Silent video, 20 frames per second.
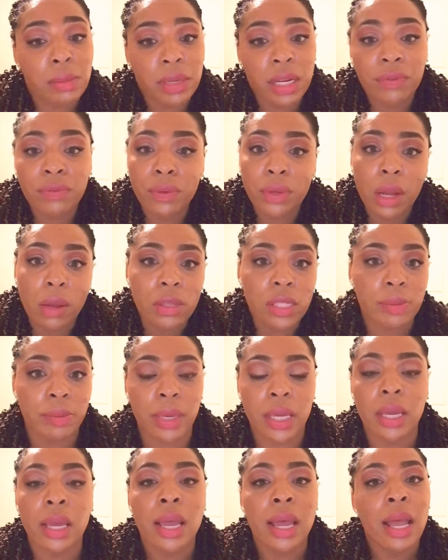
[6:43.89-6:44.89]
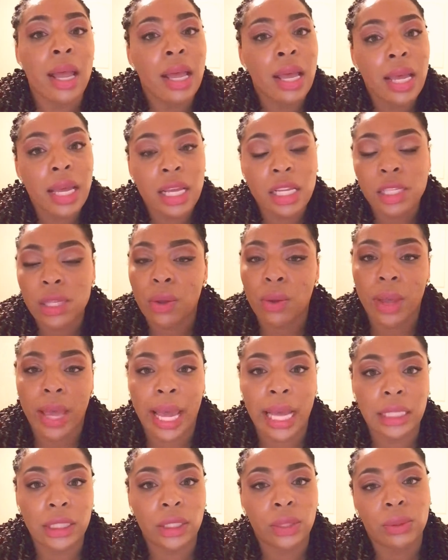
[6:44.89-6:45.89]
but if you don't speak, it's
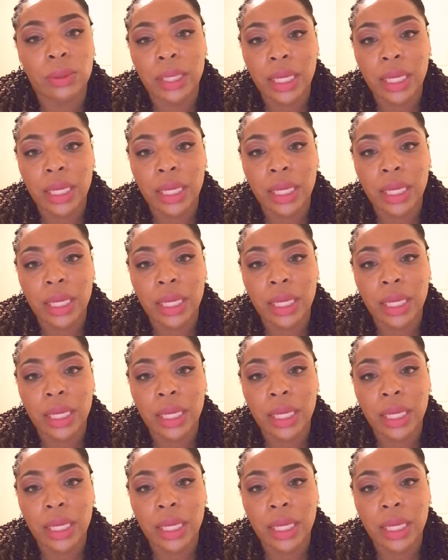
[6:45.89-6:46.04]
okay too.